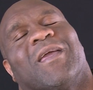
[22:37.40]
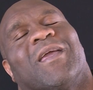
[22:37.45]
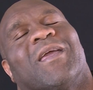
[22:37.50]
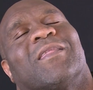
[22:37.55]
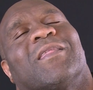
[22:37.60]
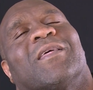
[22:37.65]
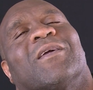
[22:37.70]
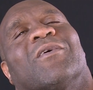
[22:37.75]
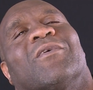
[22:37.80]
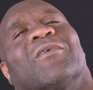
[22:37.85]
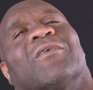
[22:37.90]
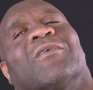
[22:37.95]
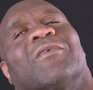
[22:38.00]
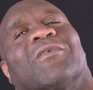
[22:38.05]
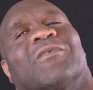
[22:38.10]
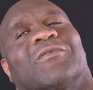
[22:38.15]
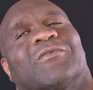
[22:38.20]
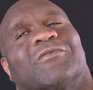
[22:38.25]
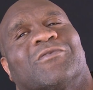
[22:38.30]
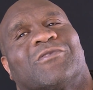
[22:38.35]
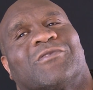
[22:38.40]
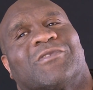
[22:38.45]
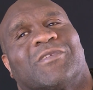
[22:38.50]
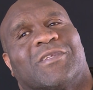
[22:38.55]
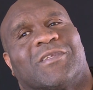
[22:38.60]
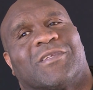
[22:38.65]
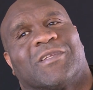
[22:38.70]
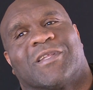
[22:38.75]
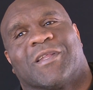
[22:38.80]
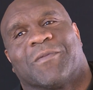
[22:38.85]
and they go,
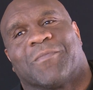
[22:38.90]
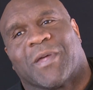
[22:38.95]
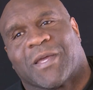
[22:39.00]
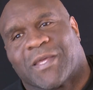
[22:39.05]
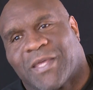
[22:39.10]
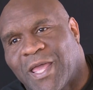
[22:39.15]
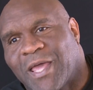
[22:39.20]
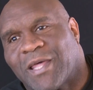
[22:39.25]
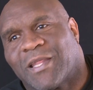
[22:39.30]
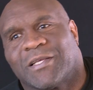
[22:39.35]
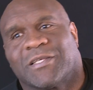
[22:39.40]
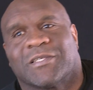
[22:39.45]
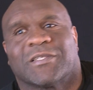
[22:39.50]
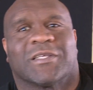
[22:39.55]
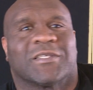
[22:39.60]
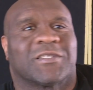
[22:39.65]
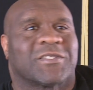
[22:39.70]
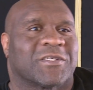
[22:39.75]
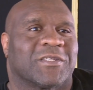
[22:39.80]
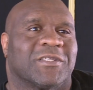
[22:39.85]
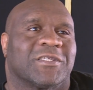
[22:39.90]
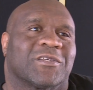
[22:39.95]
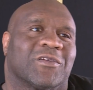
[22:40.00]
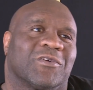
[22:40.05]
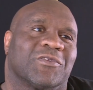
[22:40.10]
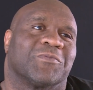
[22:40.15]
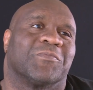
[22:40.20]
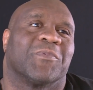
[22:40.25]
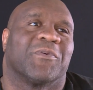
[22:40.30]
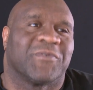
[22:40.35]
and I'm like, yeah, let's go
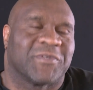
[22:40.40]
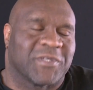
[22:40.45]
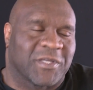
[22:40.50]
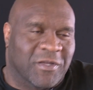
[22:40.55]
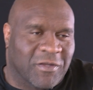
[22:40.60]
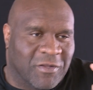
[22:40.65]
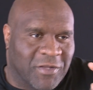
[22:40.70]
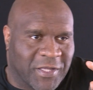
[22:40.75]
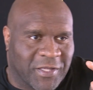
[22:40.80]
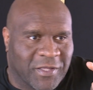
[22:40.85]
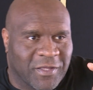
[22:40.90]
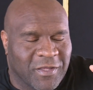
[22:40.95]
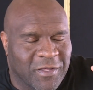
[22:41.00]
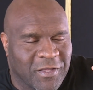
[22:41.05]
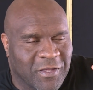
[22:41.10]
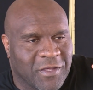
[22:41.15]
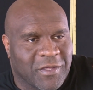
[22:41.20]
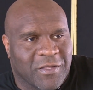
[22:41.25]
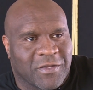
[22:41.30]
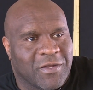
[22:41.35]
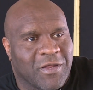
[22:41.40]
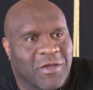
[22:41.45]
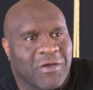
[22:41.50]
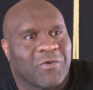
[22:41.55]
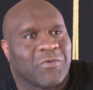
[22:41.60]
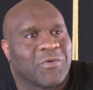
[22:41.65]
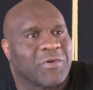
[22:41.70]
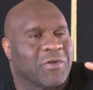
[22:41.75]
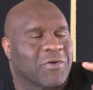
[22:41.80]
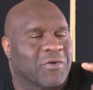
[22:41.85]
to the movies. And they go like,
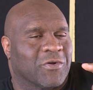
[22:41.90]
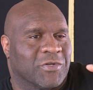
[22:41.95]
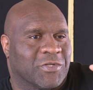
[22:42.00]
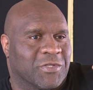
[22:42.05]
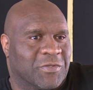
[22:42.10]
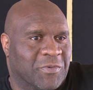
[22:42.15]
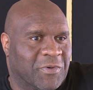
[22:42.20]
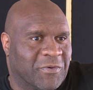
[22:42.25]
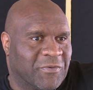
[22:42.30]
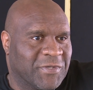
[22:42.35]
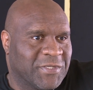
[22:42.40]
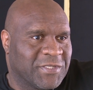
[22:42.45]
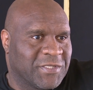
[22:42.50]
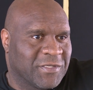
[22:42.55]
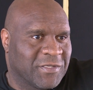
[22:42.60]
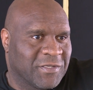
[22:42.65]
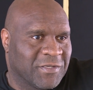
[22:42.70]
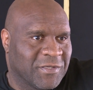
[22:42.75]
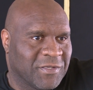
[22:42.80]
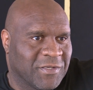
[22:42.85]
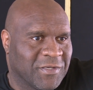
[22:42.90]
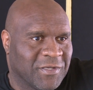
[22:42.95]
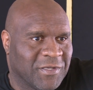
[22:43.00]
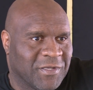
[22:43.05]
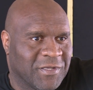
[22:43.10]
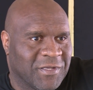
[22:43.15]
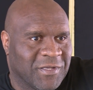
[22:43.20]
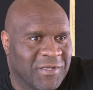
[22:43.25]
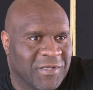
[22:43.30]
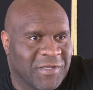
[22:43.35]
no, we're not going to the movies.
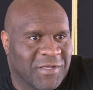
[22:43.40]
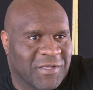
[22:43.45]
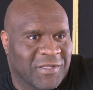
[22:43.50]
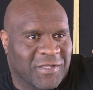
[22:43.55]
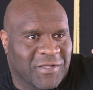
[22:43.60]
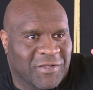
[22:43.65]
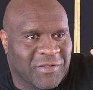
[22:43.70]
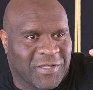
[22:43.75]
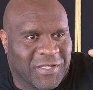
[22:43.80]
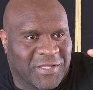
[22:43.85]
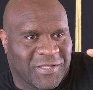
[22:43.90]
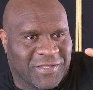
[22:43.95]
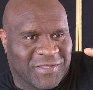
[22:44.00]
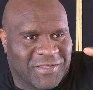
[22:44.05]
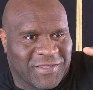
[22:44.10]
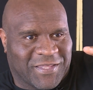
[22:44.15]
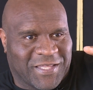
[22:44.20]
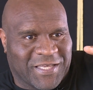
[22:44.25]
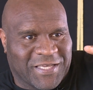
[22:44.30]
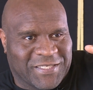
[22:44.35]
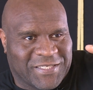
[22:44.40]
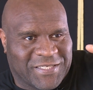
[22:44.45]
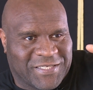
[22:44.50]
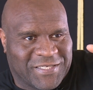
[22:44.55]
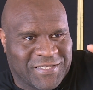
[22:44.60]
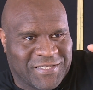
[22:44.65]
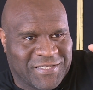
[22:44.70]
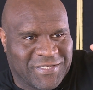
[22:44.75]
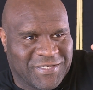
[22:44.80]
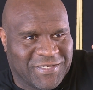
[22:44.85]
They go like,
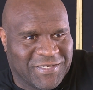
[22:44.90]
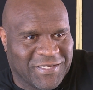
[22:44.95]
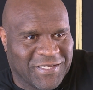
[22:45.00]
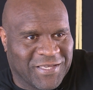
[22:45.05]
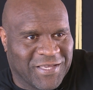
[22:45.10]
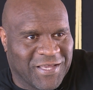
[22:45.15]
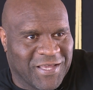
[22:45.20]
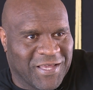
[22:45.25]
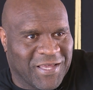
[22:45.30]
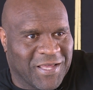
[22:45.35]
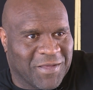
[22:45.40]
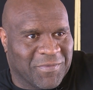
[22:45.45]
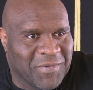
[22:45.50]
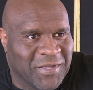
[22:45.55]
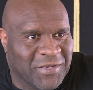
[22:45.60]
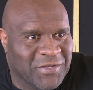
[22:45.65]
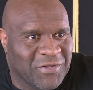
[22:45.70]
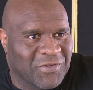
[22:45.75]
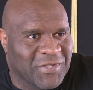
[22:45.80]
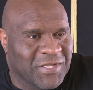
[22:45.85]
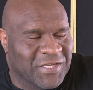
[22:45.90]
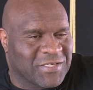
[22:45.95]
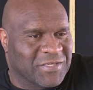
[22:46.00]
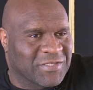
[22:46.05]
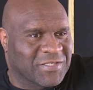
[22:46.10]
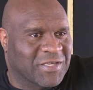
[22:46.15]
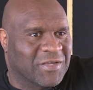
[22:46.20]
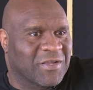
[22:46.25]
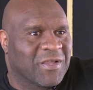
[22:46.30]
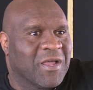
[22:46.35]
this. I'm like, dude, this
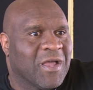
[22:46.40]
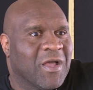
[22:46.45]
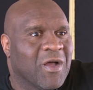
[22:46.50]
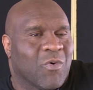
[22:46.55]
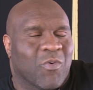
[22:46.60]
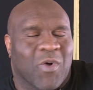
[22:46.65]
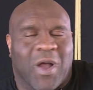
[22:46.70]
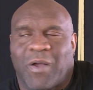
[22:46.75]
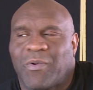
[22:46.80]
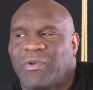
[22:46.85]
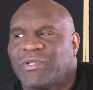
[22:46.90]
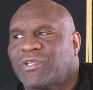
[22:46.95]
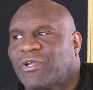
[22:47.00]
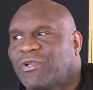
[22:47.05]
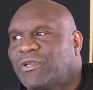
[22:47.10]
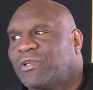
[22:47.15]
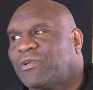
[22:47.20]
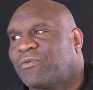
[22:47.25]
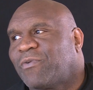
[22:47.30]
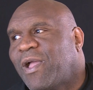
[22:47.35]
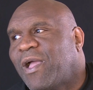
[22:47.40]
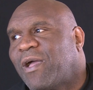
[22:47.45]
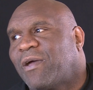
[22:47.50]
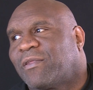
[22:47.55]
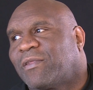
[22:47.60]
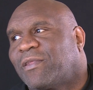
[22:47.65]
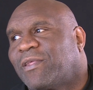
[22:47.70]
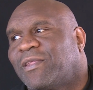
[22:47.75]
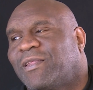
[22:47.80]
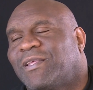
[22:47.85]
looks like, why are we turning
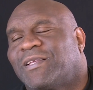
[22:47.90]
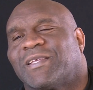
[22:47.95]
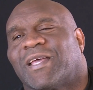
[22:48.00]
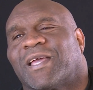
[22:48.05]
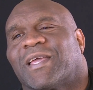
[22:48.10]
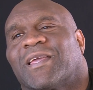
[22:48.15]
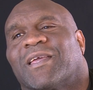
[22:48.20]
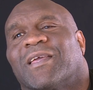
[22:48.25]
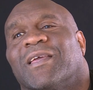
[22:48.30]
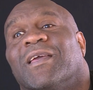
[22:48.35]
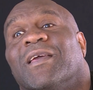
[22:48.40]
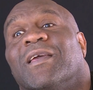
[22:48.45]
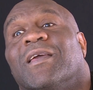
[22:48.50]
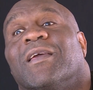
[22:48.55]
around? And he's like,